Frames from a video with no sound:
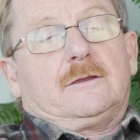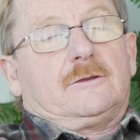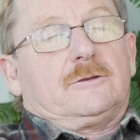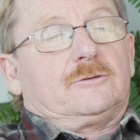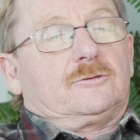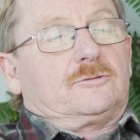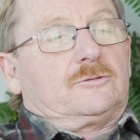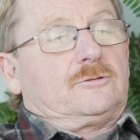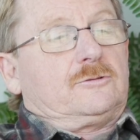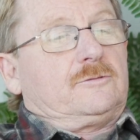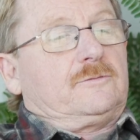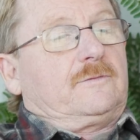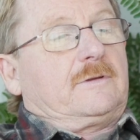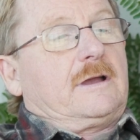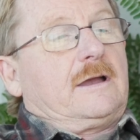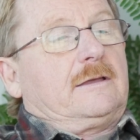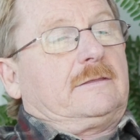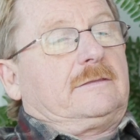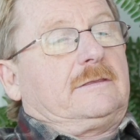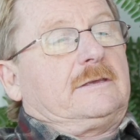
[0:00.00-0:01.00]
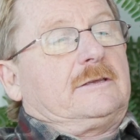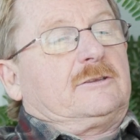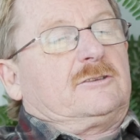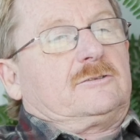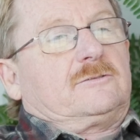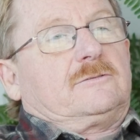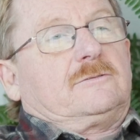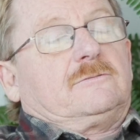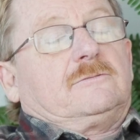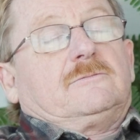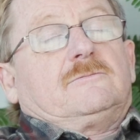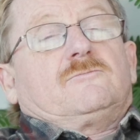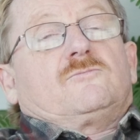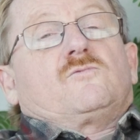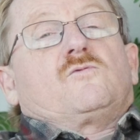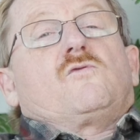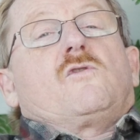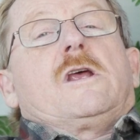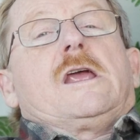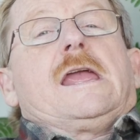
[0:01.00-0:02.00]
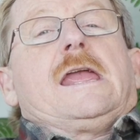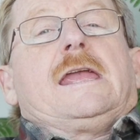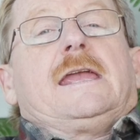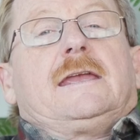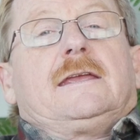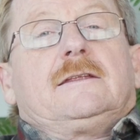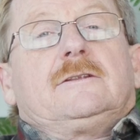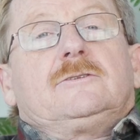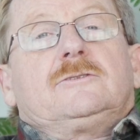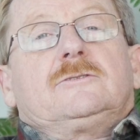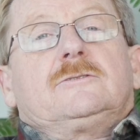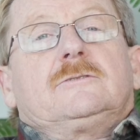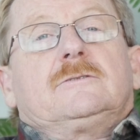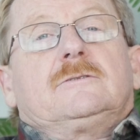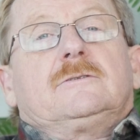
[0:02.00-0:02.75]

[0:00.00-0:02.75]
So you've got this rage